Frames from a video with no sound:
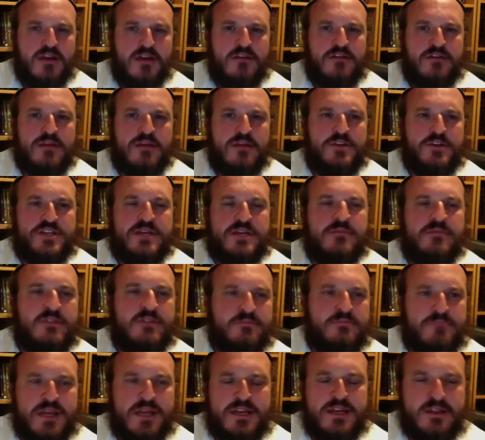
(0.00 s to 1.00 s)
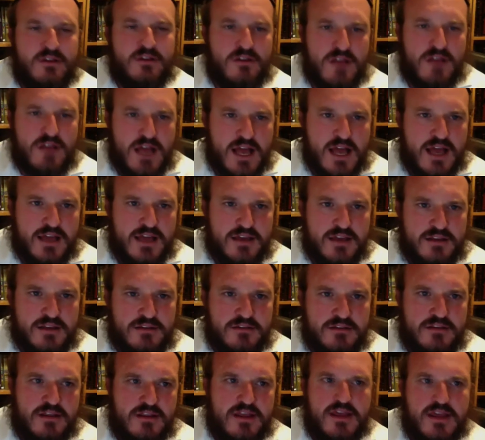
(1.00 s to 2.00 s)
Rebbe Shimon ben Yochai
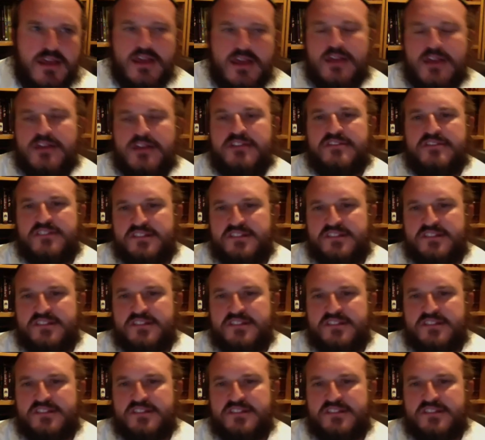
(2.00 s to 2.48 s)
is